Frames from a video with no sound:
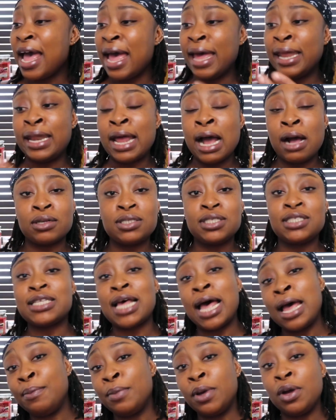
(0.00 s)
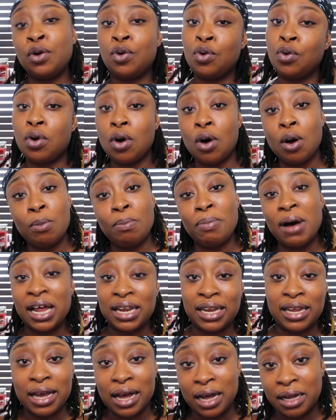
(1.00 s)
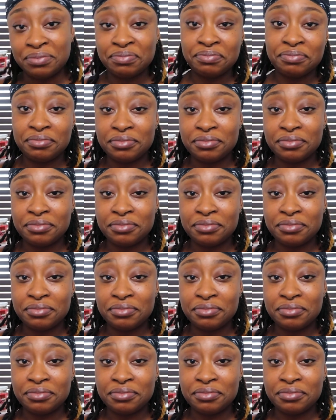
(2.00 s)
and now Simon Guobadia